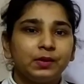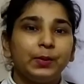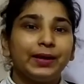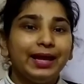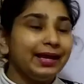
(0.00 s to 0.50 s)

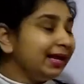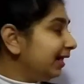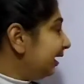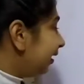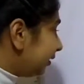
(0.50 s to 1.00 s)
Okay,
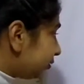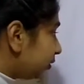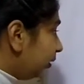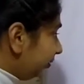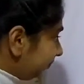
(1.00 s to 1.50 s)
so
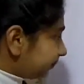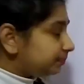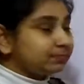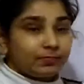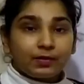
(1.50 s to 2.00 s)

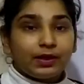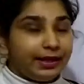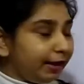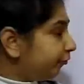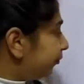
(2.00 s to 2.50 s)

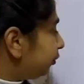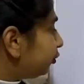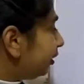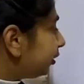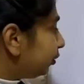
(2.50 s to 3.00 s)
if
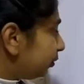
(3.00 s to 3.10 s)
your